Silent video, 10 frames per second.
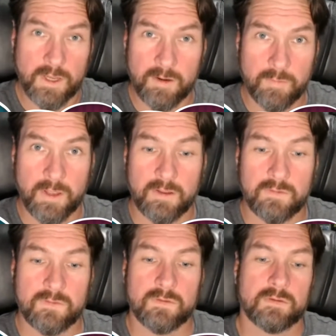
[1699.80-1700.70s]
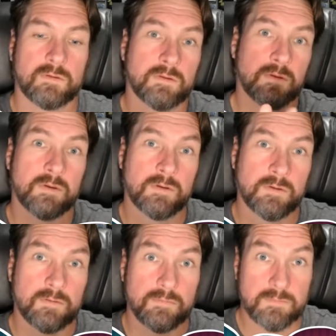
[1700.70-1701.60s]
database,
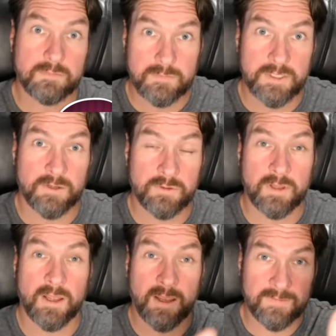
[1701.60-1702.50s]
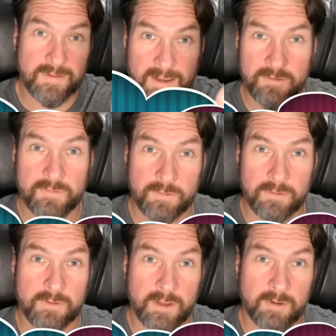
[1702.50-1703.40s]
centralized
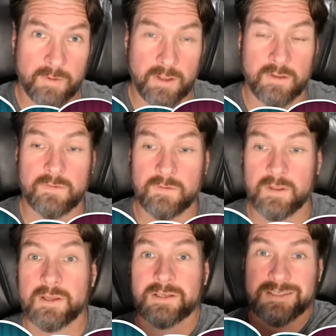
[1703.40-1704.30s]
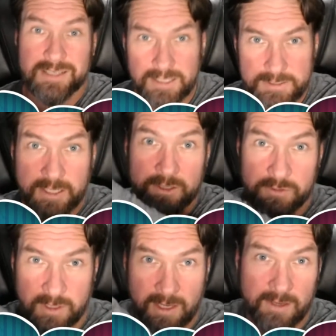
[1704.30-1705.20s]
external database,
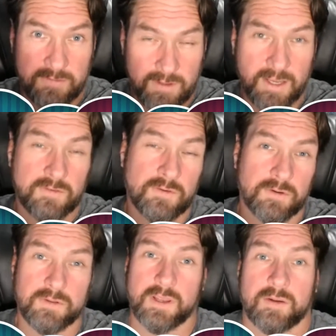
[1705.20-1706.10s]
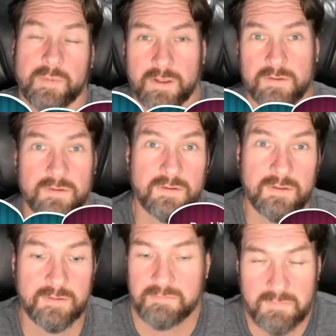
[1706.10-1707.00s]
decentralized external
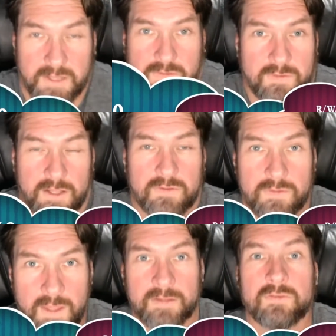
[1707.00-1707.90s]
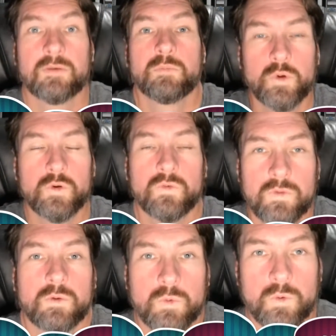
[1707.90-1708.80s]
database. That's the
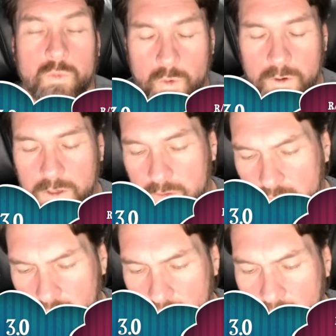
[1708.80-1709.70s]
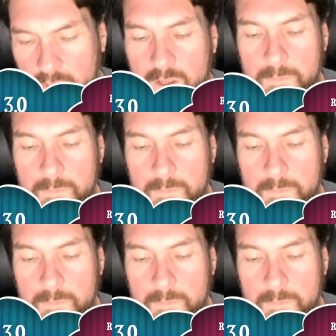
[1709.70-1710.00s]
move that we're working to.